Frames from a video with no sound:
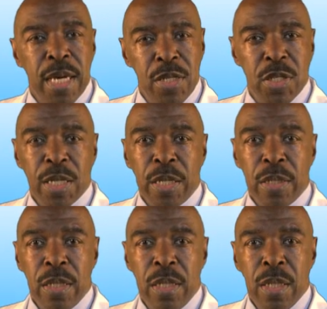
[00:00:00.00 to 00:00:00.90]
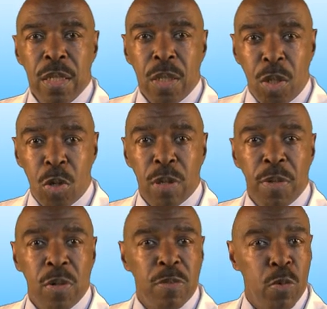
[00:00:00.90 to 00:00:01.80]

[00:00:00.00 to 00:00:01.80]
insulin, a hormone